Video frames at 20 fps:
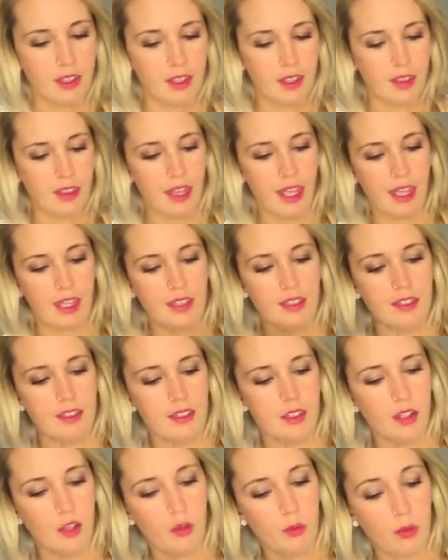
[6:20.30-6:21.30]
Then
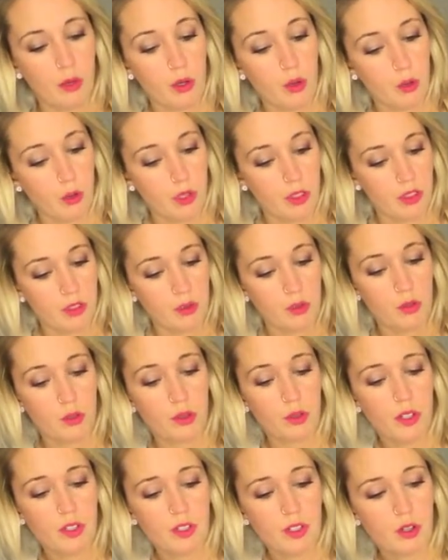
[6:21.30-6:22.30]
we're going to
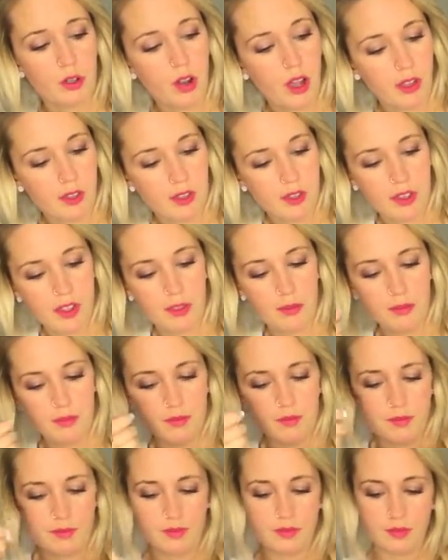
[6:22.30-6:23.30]
crisscross them
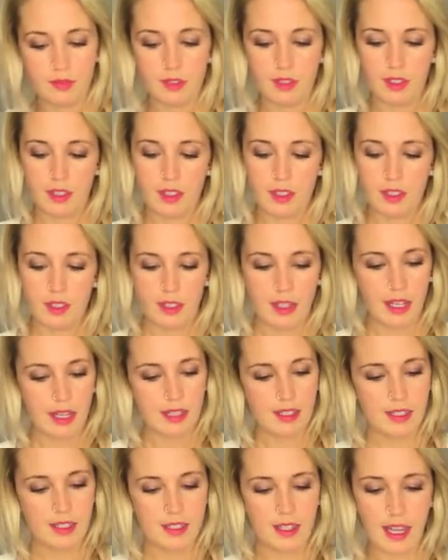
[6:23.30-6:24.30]

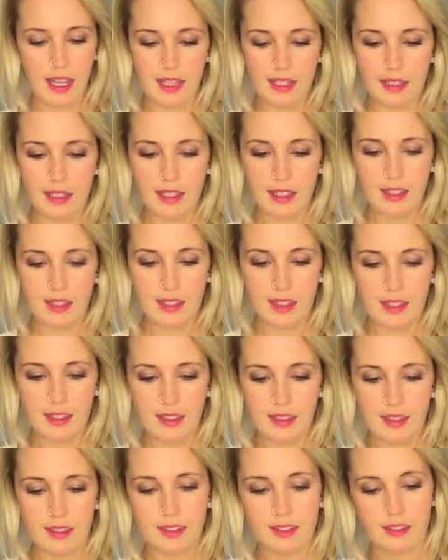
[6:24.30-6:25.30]
nice and tight like
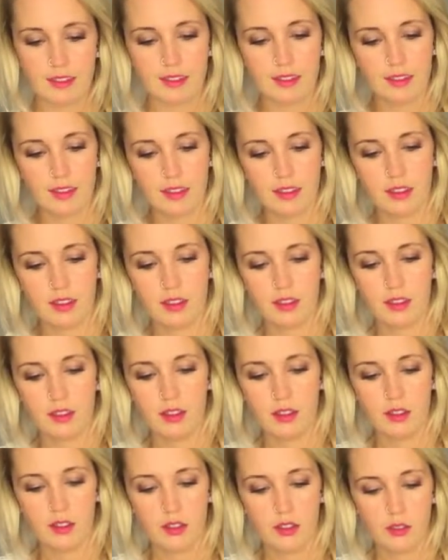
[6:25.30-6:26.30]
this
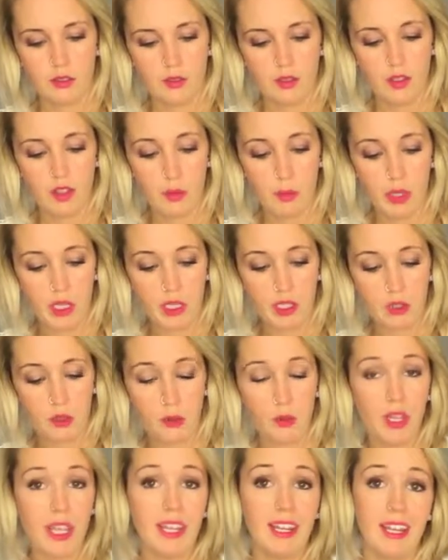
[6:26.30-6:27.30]
so that we can
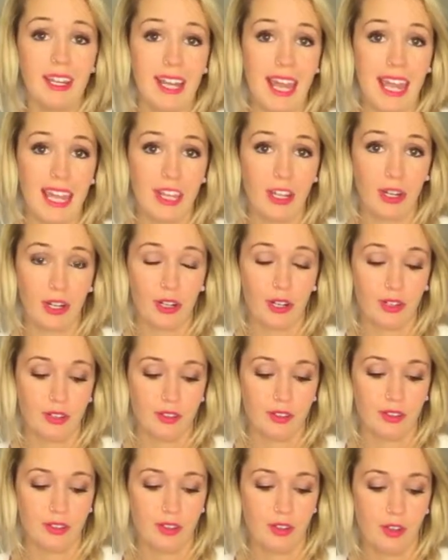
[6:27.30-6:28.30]
create an anchor
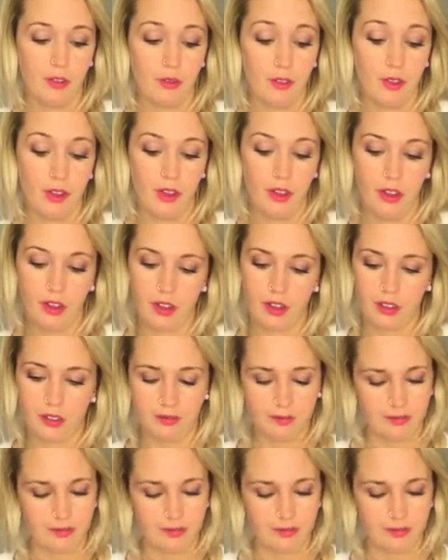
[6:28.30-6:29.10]
for the hook.